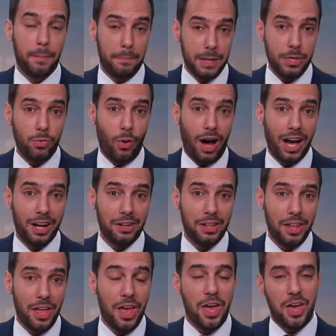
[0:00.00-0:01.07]
Meanwhile,
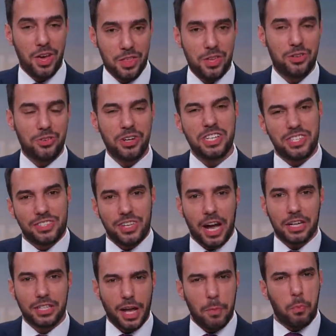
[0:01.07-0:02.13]
the trees
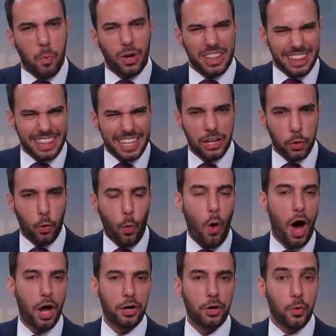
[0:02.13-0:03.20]
sucked up what little
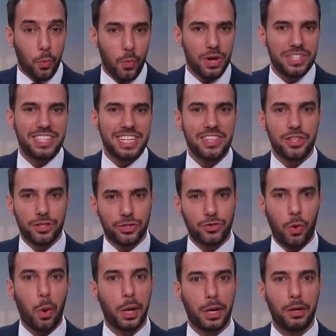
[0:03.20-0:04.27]
water was in the
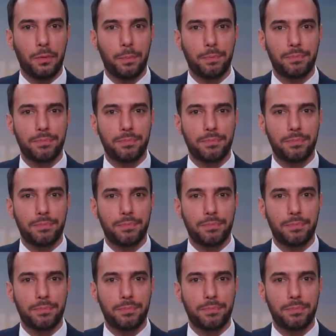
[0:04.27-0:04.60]
soil.